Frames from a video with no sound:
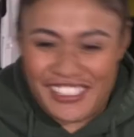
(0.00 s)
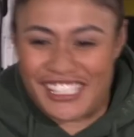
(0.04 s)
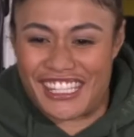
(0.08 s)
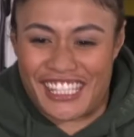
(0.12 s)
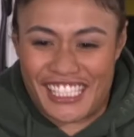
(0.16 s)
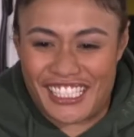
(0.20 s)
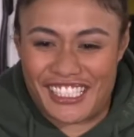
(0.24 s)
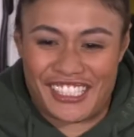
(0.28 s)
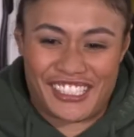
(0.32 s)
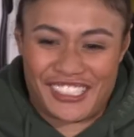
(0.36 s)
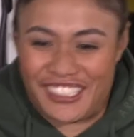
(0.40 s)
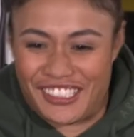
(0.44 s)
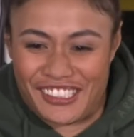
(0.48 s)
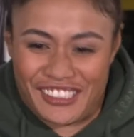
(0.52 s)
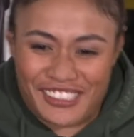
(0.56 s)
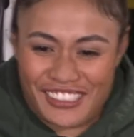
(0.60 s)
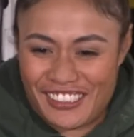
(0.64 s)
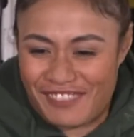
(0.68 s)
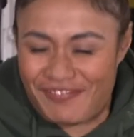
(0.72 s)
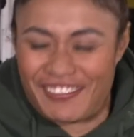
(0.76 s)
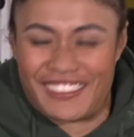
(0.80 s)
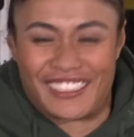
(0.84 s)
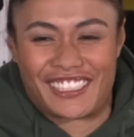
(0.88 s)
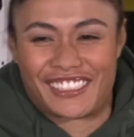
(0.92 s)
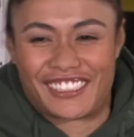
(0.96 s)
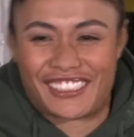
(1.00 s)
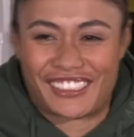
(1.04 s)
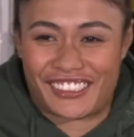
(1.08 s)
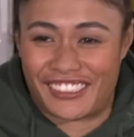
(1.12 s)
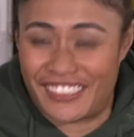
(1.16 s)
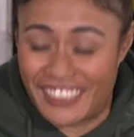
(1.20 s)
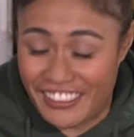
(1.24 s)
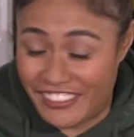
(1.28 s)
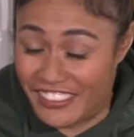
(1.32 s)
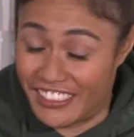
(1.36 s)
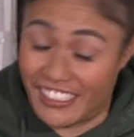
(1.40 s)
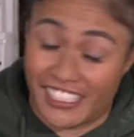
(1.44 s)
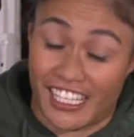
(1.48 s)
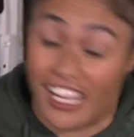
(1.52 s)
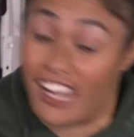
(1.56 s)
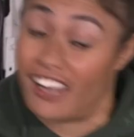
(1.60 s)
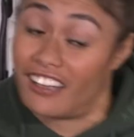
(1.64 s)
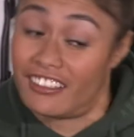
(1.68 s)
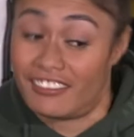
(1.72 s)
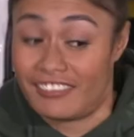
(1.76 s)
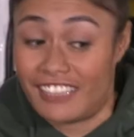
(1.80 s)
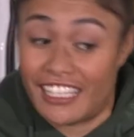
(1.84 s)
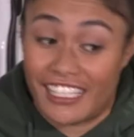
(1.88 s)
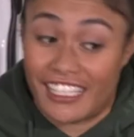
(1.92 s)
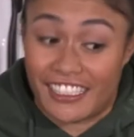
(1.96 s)
of things you do are political, and I'm just like, oh,
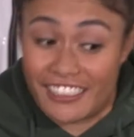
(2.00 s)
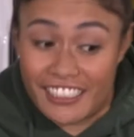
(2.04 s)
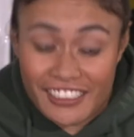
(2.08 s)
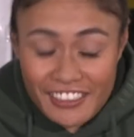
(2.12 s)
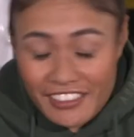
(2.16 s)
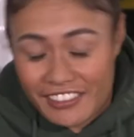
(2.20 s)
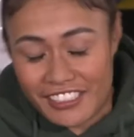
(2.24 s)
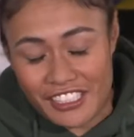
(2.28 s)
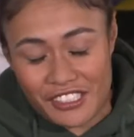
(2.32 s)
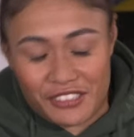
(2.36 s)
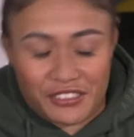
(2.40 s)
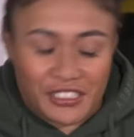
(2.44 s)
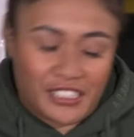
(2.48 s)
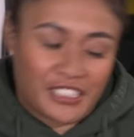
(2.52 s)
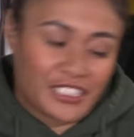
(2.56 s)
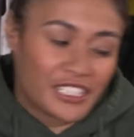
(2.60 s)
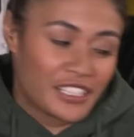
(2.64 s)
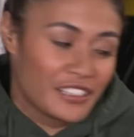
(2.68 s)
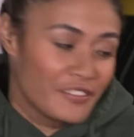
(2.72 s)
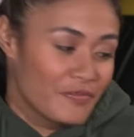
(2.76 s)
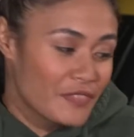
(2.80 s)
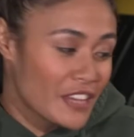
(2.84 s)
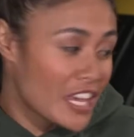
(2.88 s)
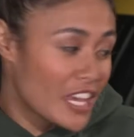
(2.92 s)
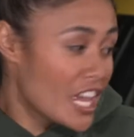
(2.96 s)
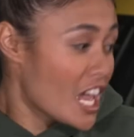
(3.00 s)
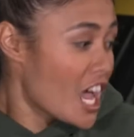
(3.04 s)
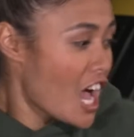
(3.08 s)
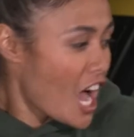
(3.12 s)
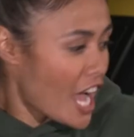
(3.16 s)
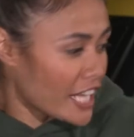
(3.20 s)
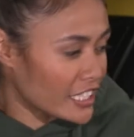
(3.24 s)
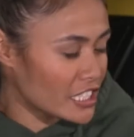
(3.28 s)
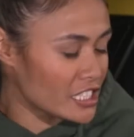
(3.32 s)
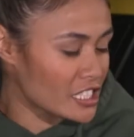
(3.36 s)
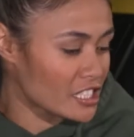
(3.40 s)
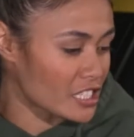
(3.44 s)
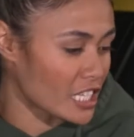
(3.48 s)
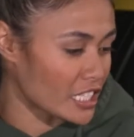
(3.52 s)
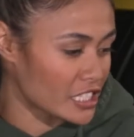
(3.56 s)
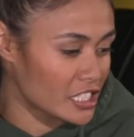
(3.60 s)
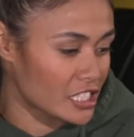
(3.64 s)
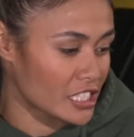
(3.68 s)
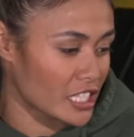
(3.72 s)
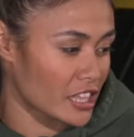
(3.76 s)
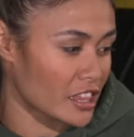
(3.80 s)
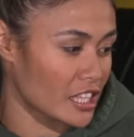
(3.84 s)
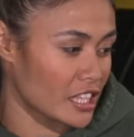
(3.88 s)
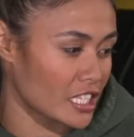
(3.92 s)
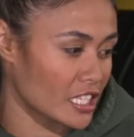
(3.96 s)
I don't. I still don't know. I guess I
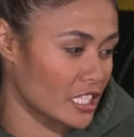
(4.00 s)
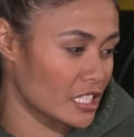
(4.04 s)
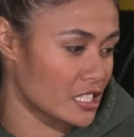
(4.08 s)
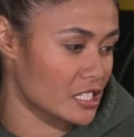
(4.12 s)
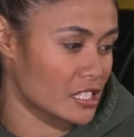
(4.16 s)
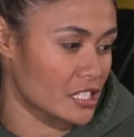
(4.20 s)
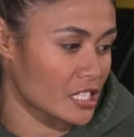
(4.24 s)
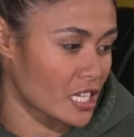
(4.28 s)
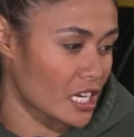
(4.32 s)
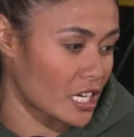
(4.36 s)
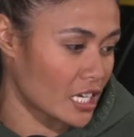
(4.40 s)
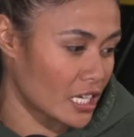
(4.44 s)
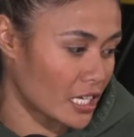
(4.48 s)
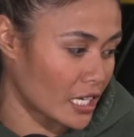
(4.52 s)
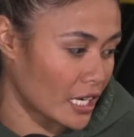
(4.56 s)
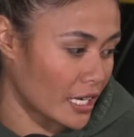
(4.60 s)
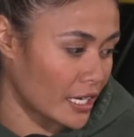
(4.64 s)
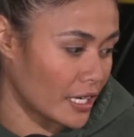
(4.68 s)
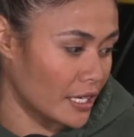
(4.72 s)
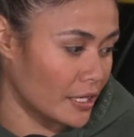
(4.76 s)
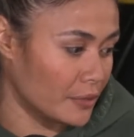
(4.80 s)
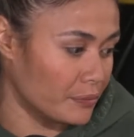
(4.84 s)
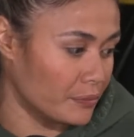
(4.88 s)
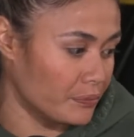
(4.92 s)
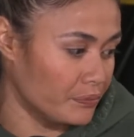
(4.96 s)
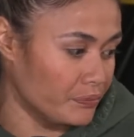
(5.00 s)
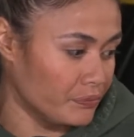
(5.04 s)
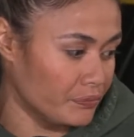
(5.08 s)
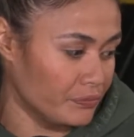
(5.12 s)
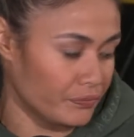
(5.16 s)
share things like. um